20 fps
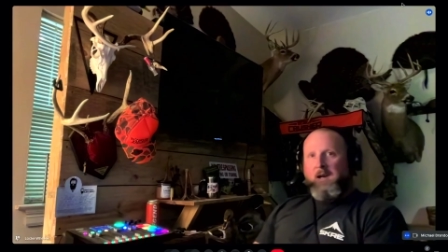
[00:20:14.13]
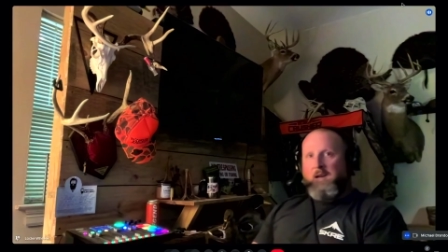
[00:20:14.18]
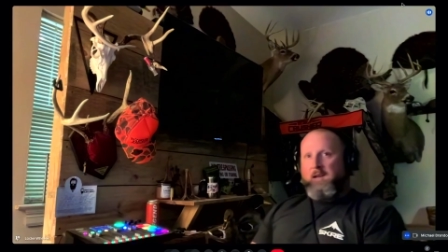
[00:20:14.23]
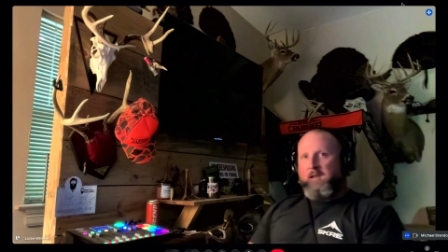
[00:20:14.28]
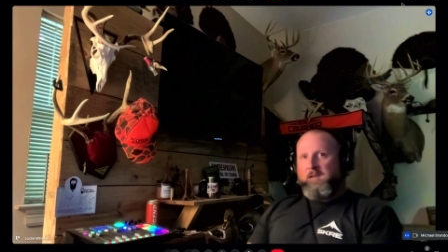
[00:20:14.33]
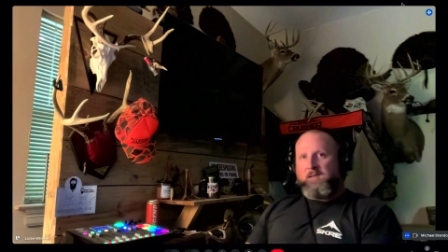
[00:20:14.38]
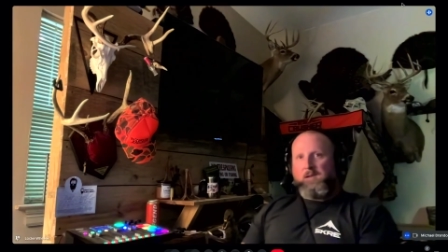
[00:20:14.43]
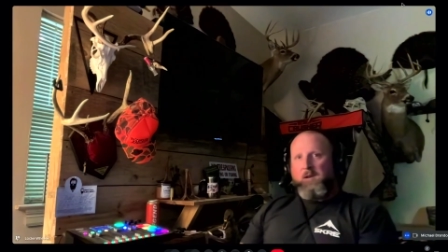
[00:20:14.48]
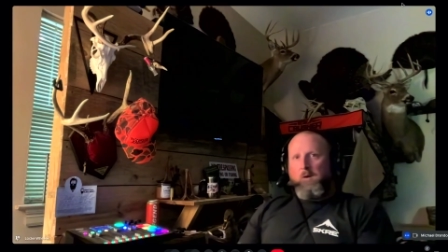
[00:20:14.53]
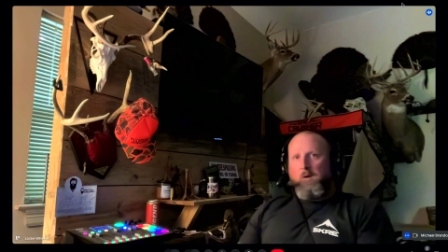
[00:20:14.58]
and
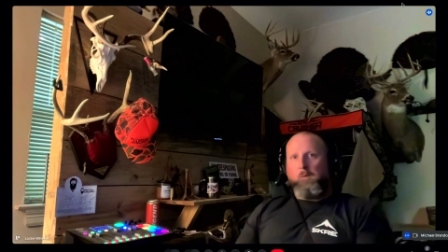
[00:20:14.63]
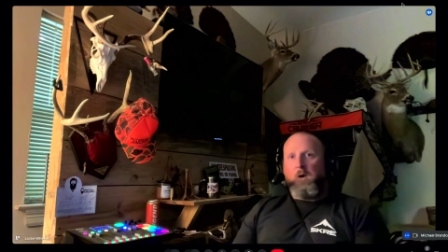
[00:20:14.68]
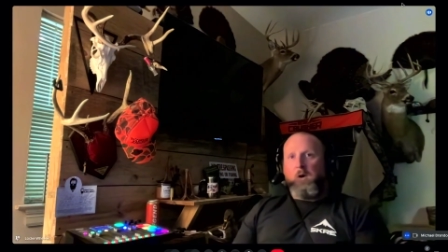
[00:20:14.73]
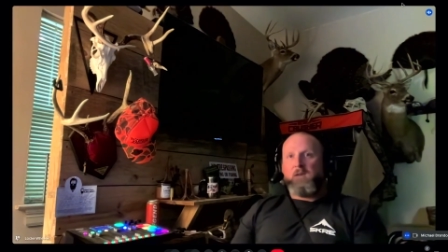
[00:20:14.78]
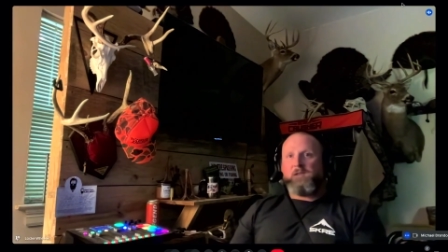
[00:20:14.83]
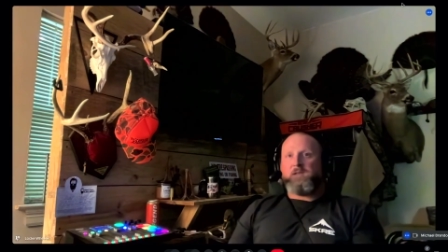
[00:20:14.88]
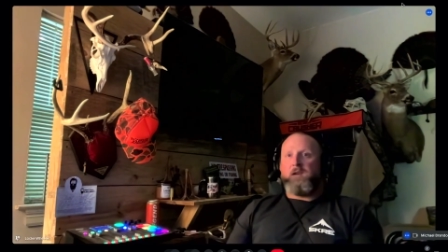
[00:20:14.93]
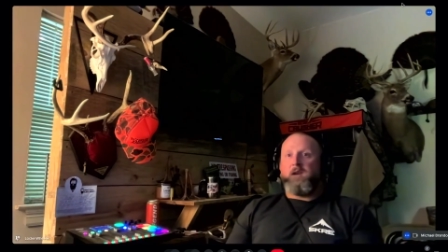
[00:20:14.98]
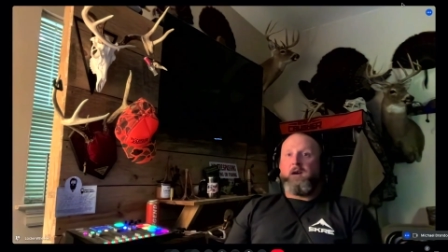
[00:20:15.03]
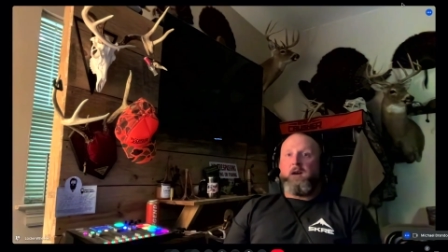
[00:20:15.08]
so
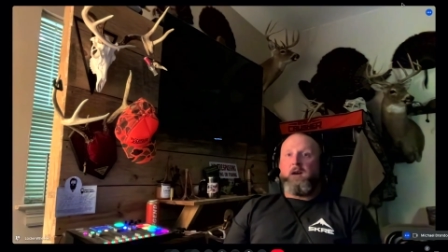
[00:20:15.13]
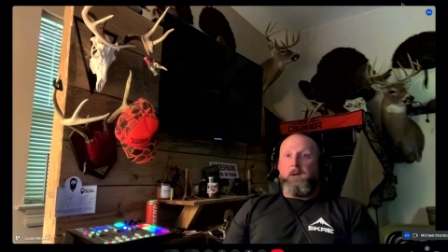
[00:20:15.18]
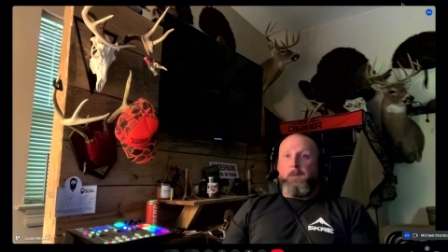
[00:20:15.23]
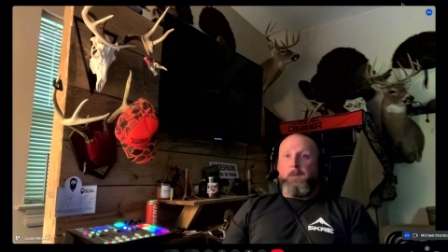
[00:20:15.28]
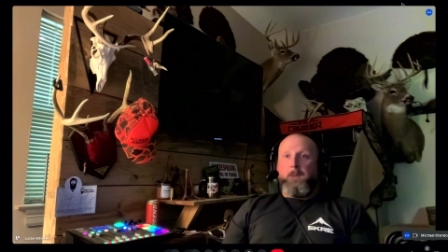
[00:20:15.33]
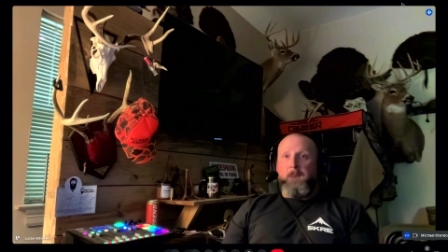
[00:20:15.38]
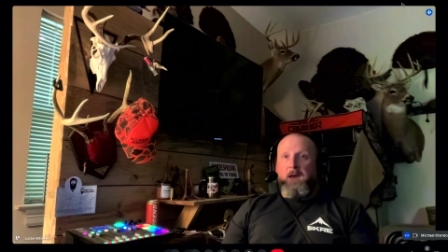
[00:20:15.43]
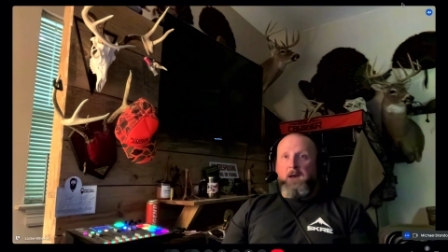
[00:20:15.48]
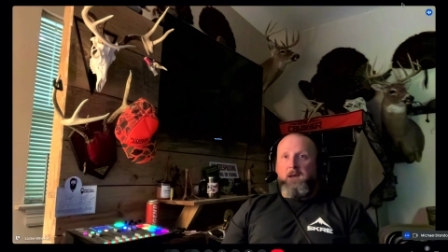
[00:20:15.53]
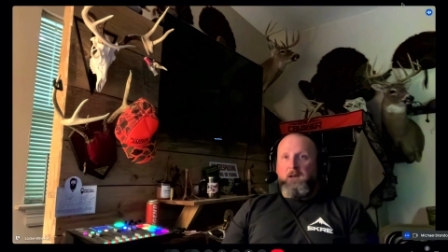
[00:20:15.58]

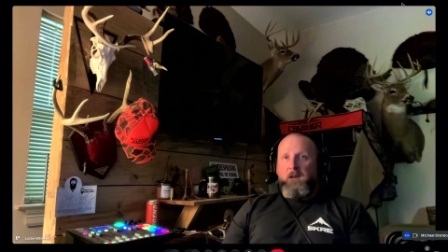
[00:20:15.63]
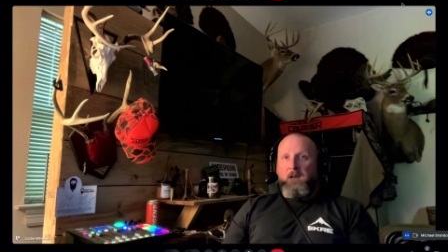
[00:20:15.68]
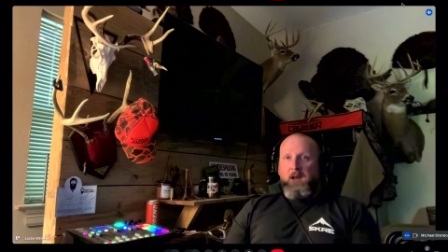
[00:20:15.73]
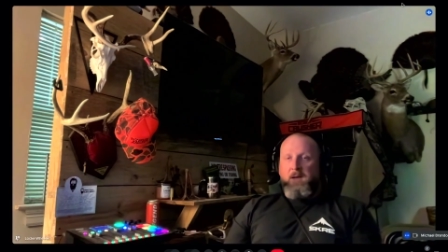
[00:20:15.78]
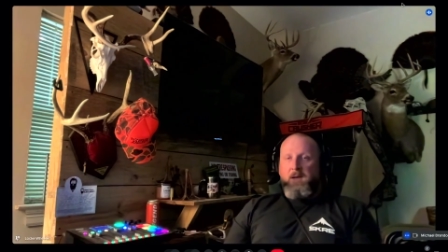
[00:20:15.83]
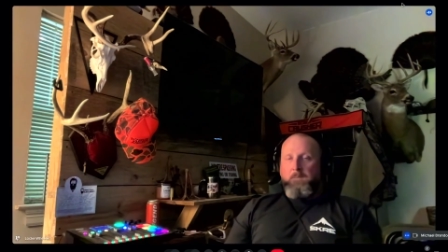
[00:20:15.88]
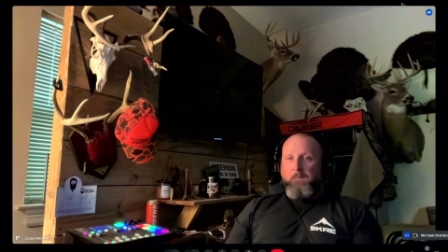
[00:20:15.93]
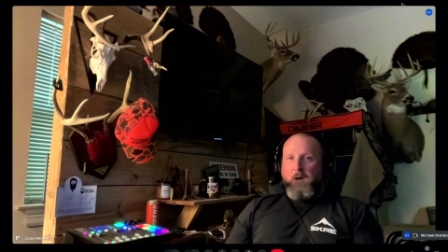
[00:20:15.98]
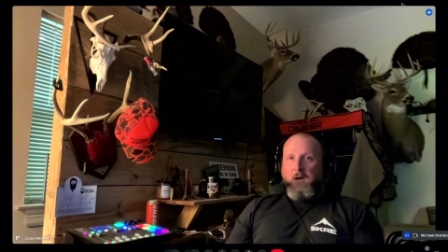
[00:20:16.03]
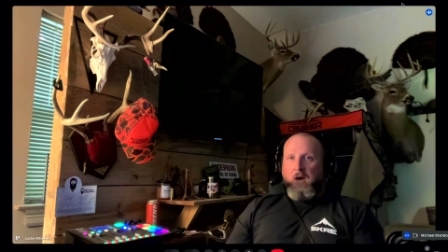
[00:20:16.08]

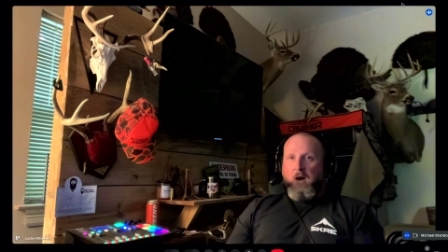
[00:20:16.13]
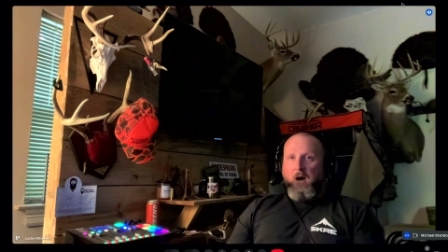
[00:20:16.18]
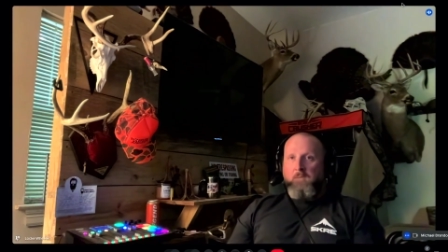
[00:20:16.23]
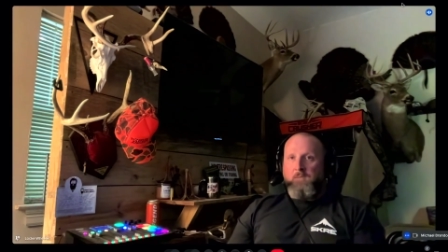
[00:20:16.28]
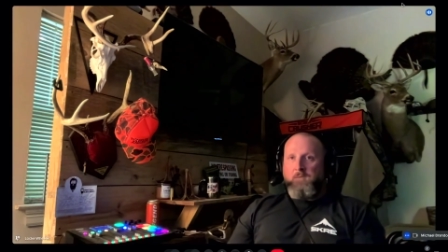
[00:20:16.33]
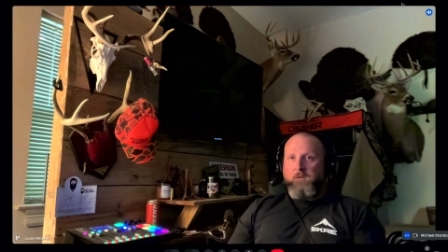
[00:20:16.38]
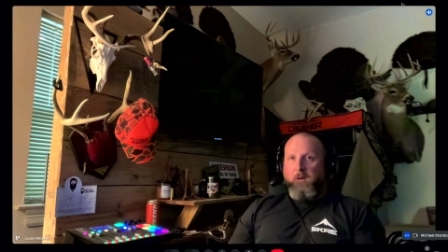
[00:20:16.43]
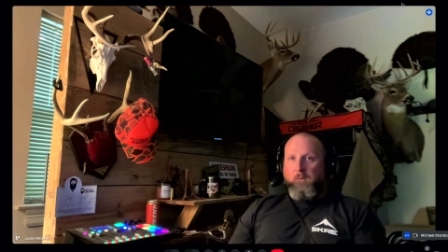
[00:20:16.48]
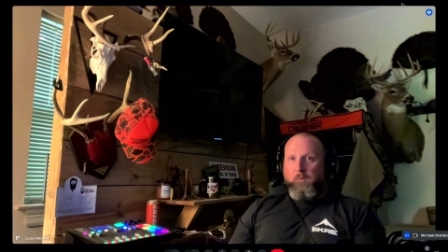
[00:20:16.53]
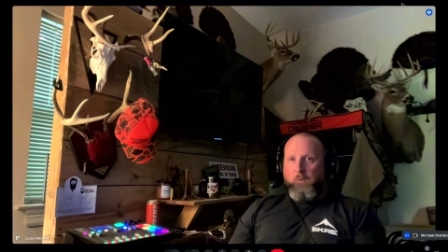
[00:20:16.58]
it becomes
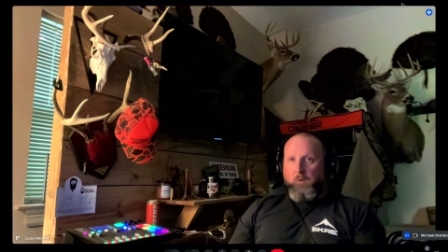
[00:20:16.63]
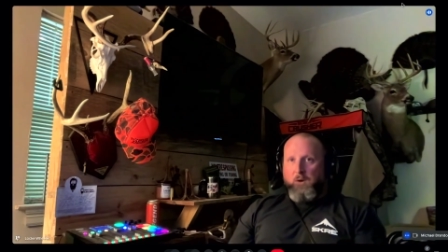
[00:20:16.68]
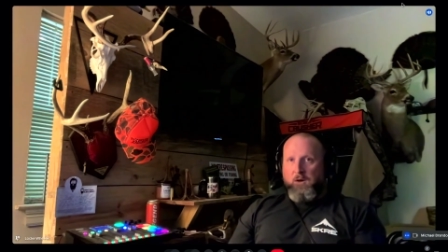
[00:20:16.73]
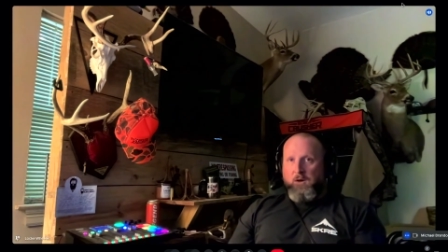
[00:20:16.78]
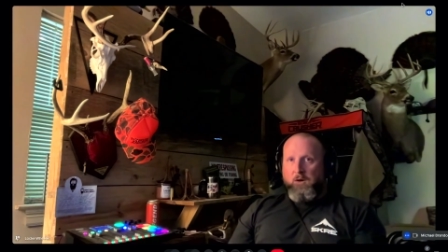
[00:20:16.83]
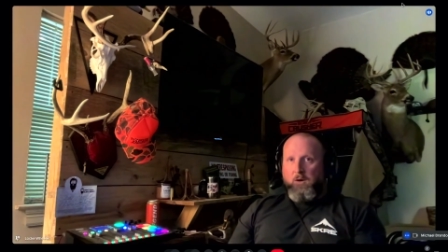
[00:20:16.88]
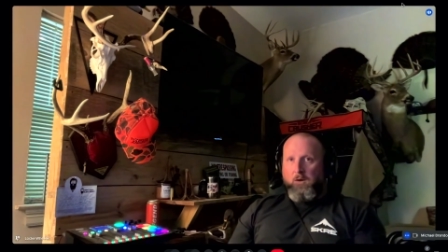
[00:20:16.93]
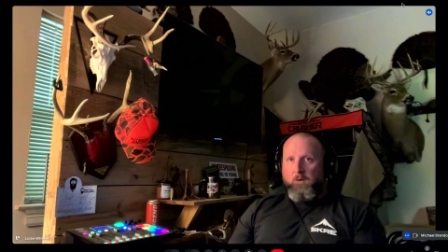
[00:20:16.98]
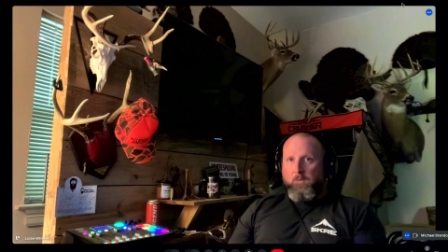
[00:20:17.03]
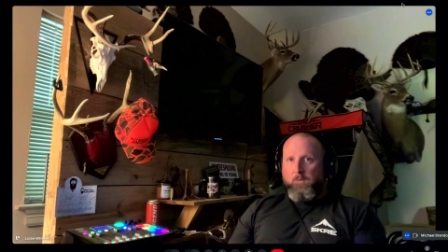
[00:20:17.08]
a
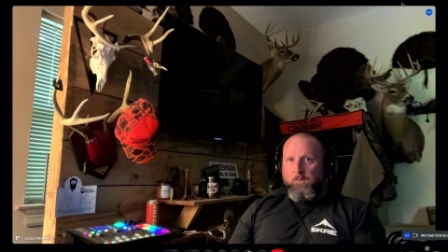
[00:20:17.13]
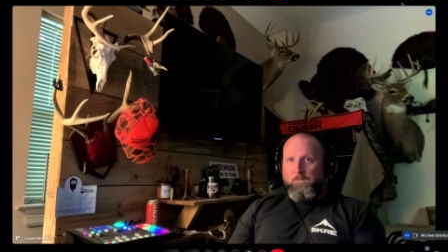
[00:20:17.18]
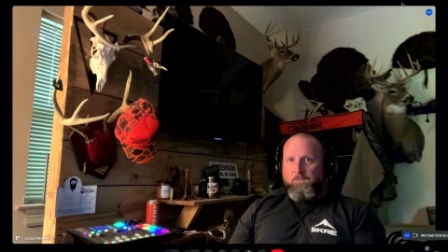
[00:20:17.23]
real